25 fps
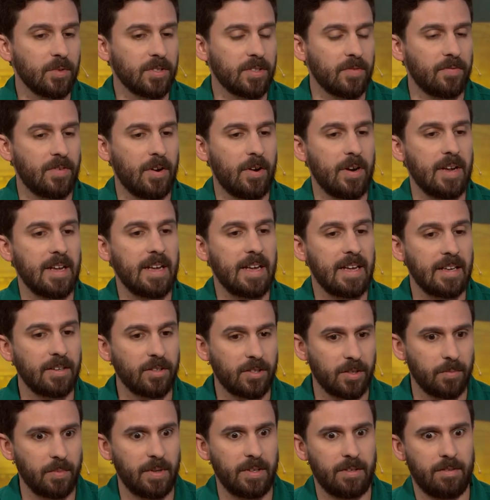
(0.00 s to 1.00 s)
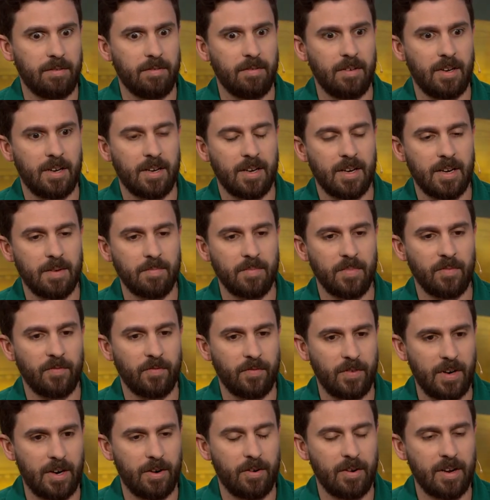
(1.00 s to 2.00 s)
was a very intimate,
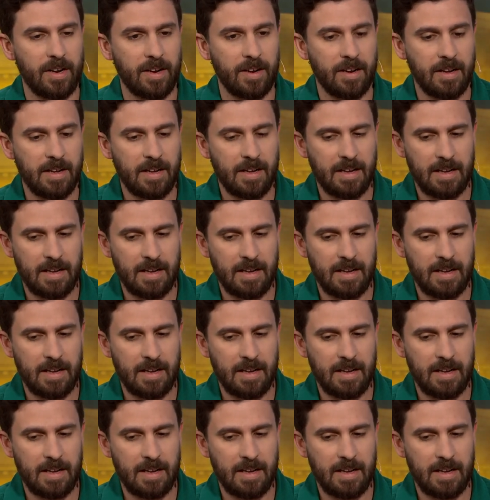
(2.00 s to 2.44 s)
very